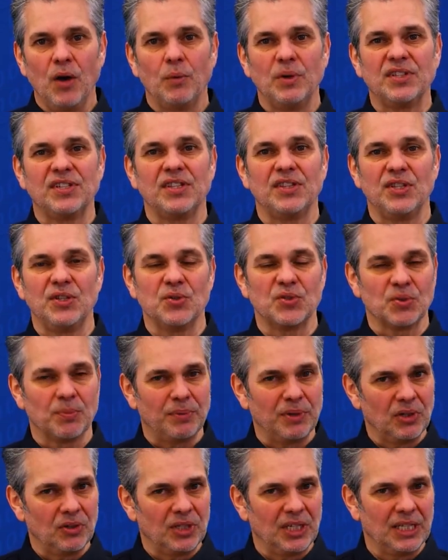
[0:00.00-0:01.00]
we see the
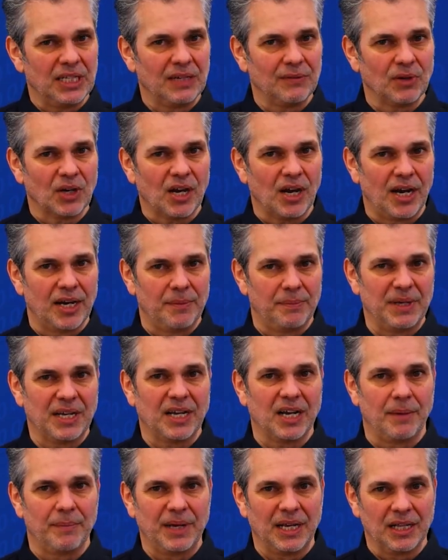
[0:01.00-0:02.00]
usability level kind of
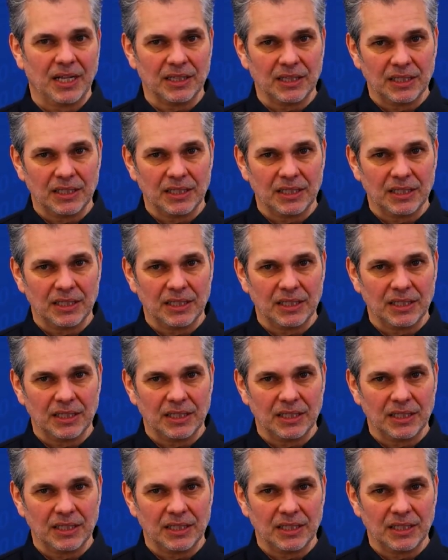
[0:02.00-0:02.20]
becoming a